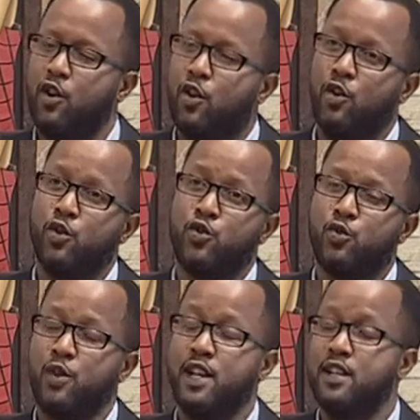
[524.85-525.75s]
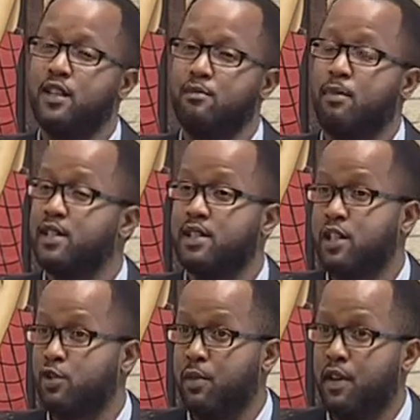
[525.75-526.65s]
or to any business
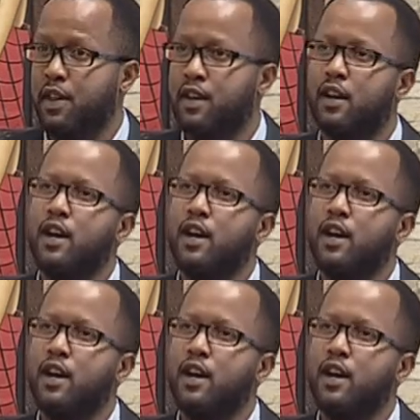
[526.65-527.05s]
that you may think.